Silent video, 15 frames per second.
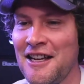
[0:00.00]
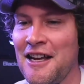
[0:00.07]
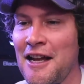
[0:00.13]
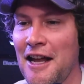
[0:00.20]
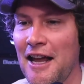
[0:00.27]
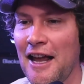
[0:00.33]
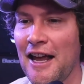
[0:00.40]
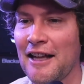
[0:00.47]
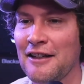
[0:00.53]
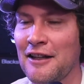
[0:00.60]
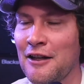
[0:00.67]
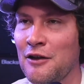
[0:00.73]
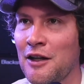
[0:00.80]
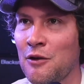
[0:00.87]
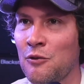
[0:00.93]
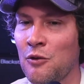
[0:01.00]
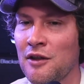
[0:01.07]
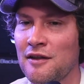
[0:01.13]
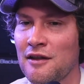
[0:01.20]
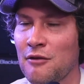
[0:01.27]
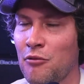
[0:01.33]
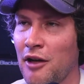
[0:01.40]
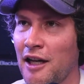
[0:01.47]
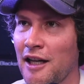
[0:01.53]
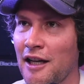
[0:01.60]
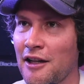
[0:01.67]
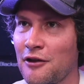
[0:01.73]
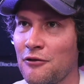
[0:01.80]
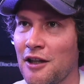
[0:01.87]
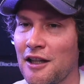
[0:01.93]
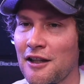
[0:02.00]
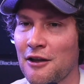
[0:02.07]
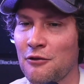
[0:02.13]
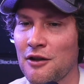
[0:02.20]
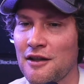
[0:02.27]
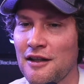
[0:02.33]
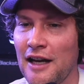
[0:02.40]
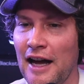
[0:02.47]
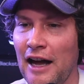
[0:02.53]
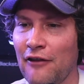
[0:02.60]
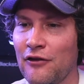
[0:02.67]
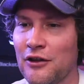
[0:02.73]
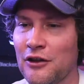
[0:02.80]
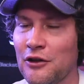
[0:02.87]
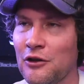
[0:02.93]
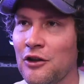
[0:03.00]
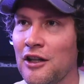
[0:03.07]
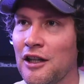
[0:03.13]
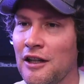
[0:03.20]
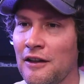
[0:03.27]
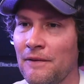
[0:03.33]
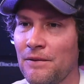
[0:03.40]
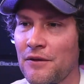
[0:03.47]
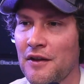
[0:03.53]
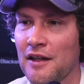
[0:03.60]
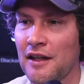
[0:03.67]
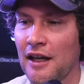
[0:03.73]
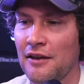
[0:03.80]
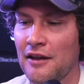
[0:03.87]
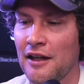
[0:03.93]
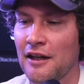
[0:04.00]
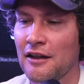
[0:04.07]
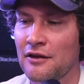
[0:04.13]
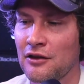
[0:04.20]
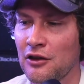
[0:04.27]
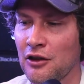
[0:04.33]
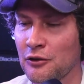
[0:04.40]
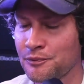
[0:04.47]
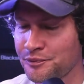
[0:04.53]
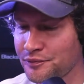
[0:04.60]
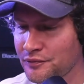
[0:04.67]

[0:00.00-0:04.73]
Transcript: and and like what's the path, right? Like what's the avenue to get there? So,